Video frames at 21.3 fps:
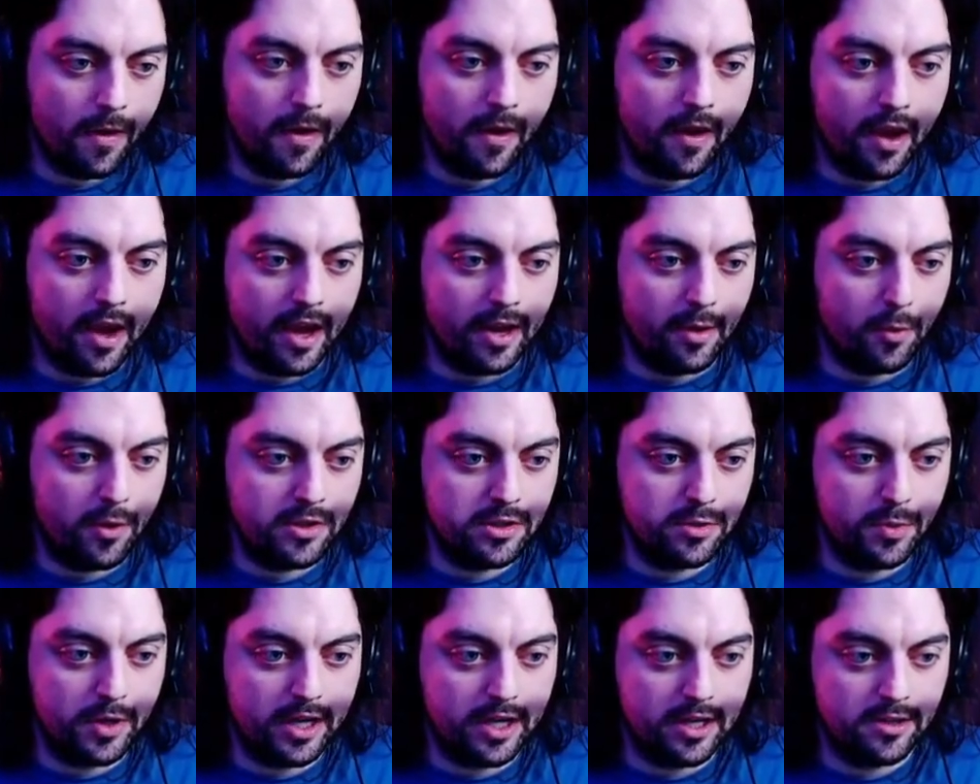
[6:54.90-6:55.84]
And once
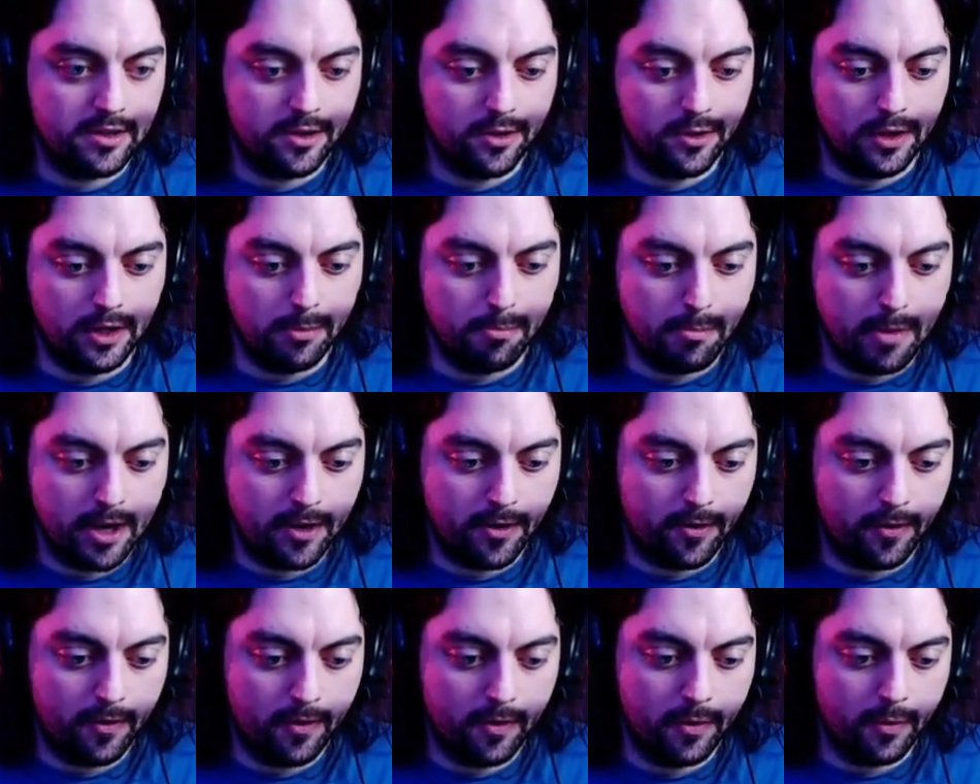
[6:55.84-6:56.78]
we get to the
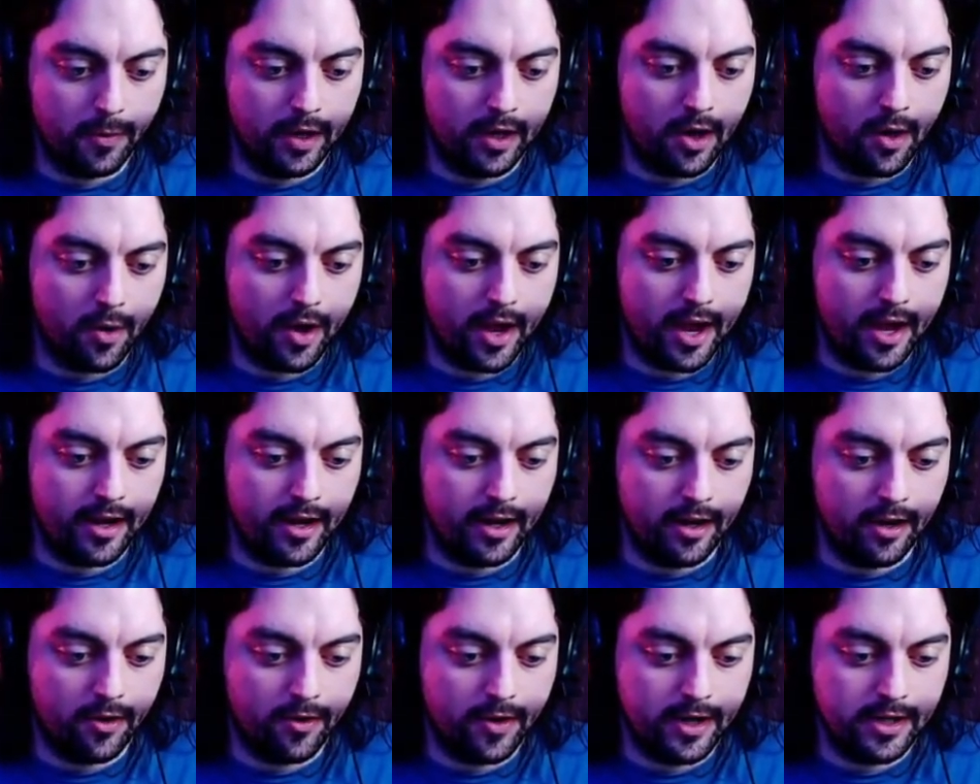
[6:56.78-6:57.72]
middle, we can go ahead and
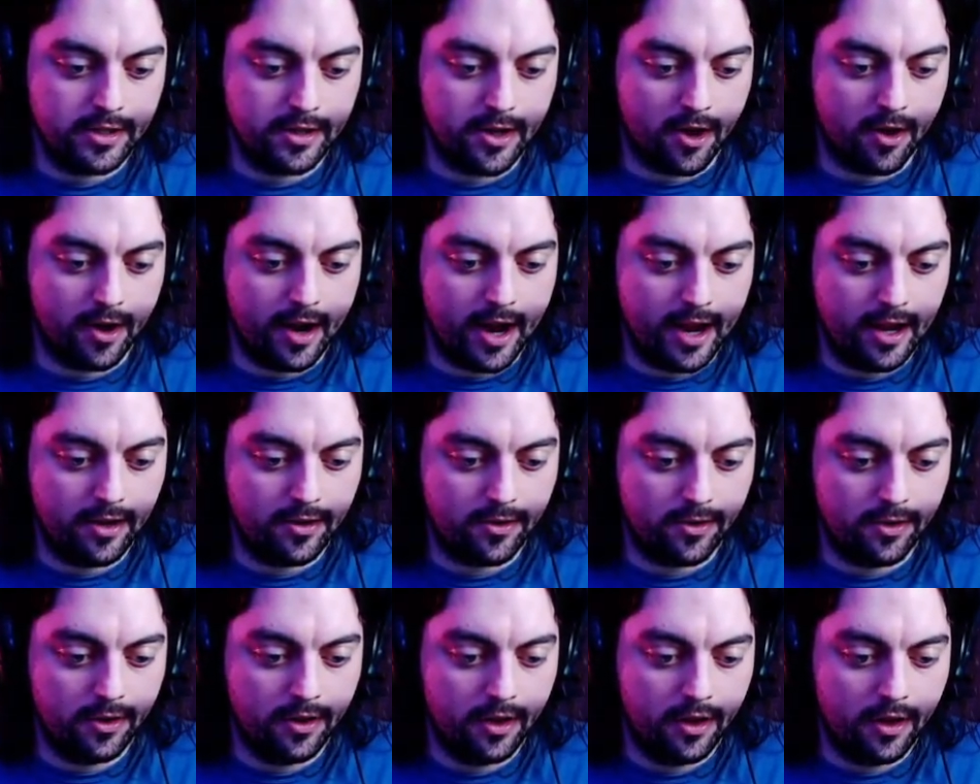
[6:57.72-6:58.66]
increase our
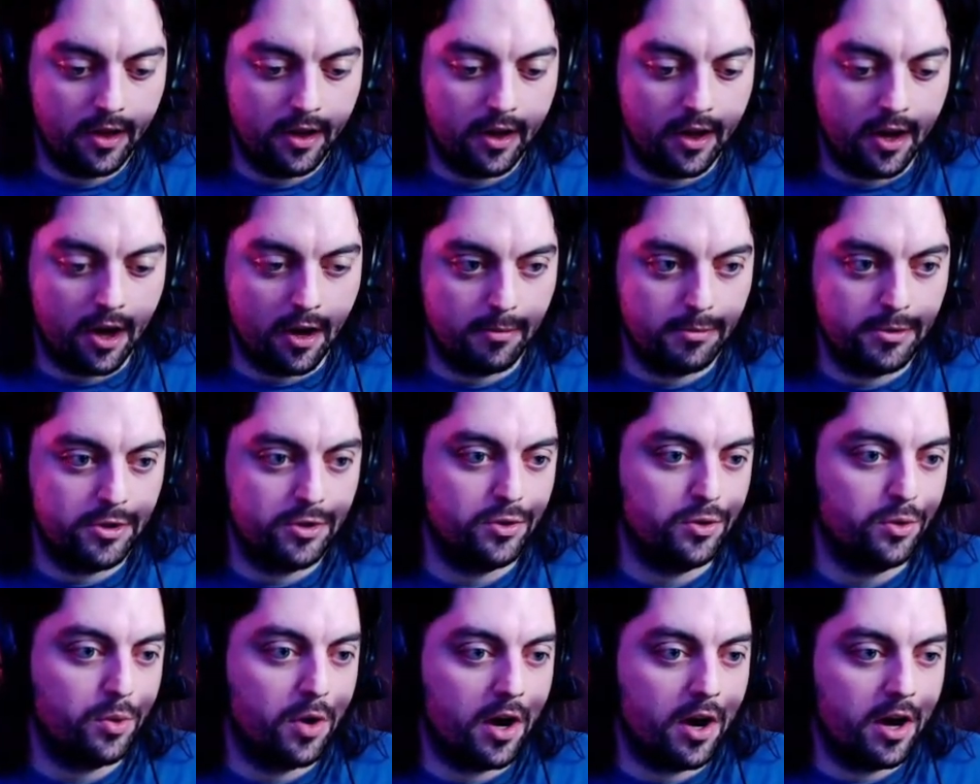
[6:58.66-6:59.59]
angle up
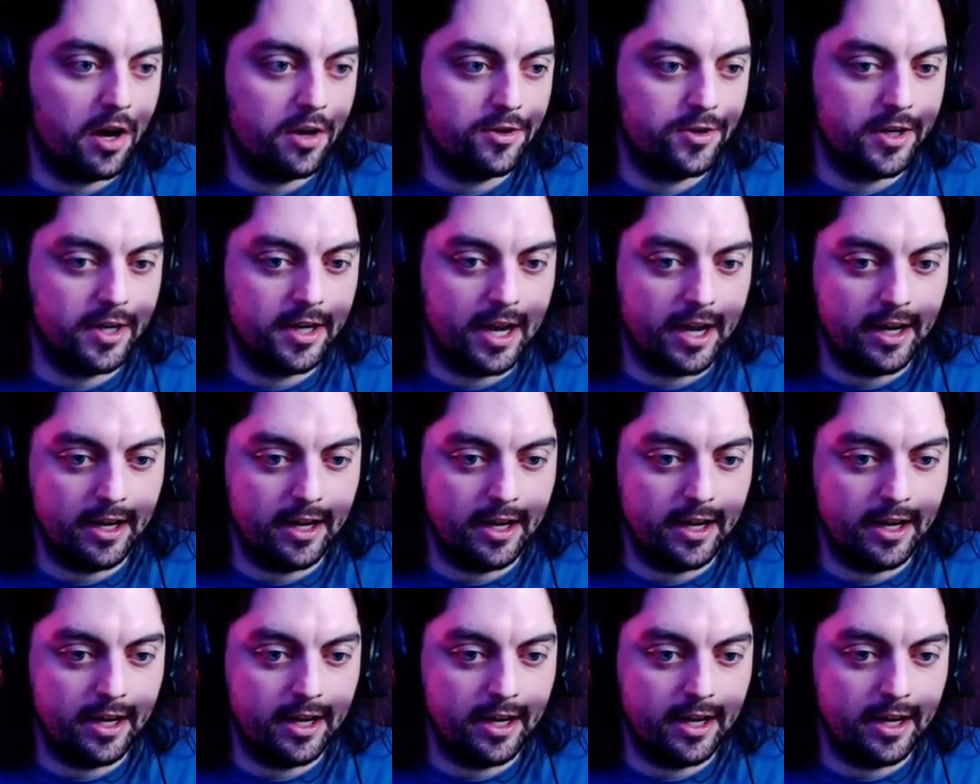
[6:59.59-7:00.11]
to 180